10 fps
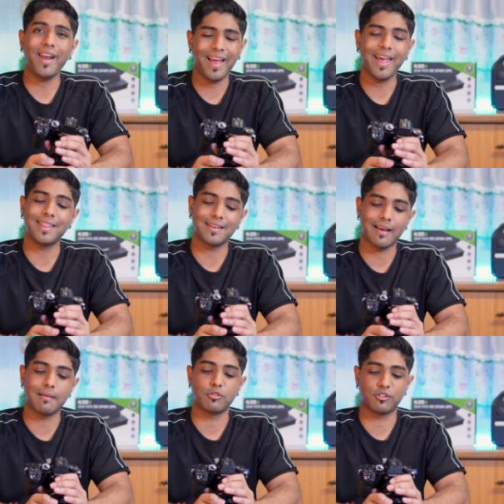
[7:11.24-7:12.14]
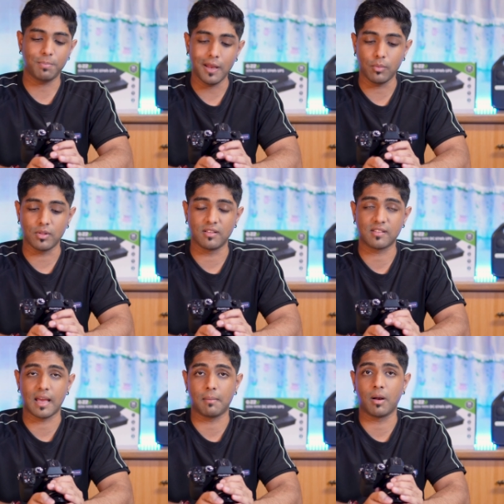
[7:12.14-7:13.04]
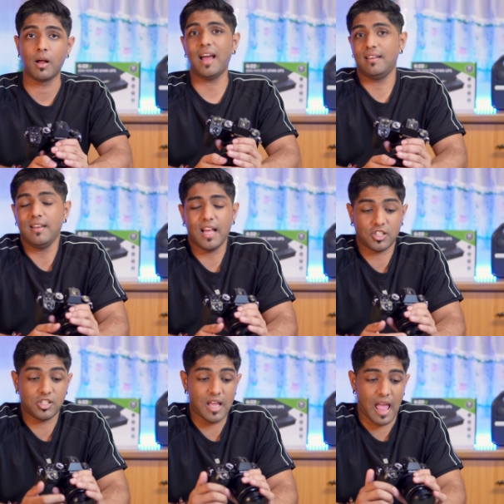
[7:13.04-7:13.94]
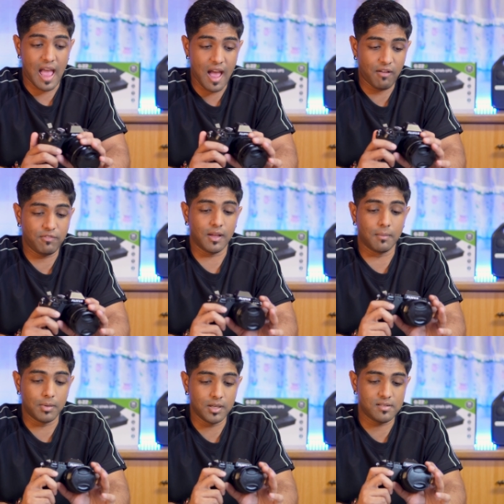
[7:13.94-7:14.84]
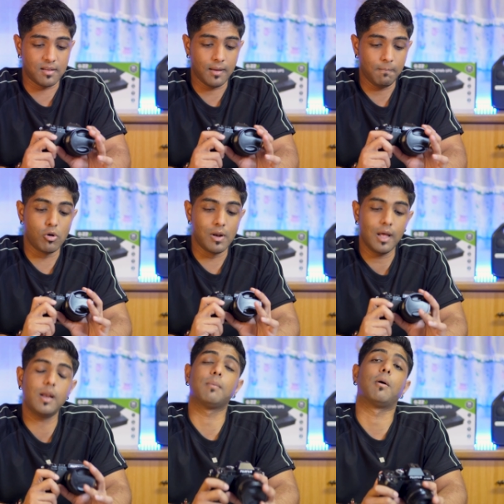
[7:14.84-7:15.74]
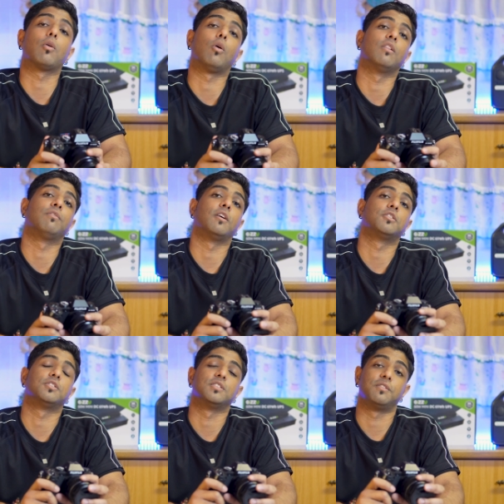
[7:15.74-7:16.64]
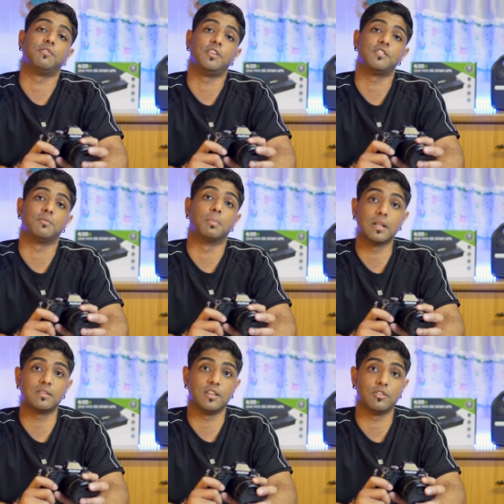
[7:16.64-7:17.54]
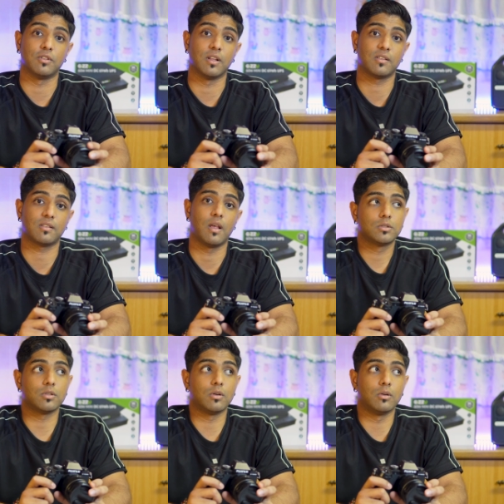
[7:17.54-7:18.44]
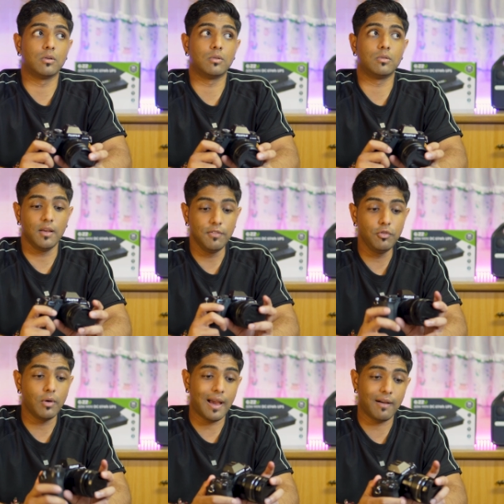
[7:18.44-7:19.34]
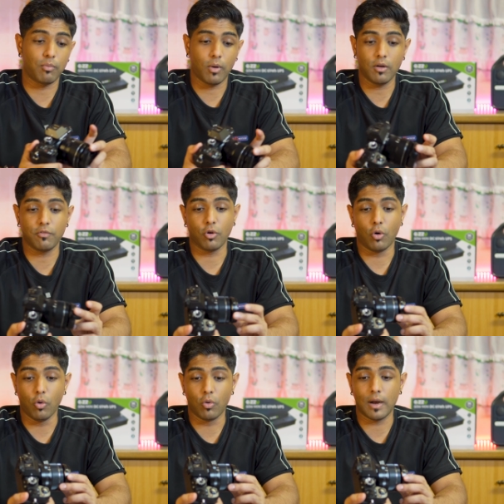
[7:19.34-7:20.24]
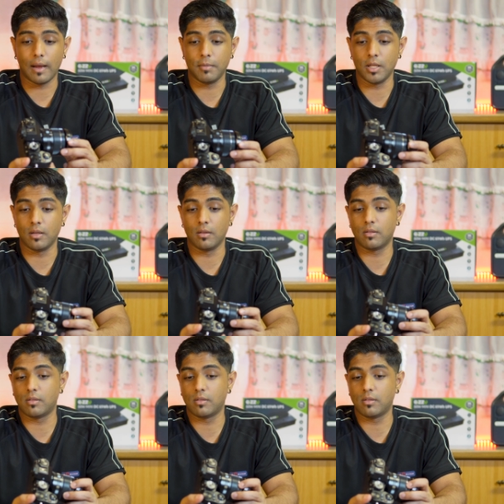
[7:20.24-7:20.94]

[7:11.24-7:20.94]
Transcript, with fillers: When I had the time to spend with this camera, I didn't actually have the ability to learn about all the functions and features built into this. So if you have one of your own, I mean,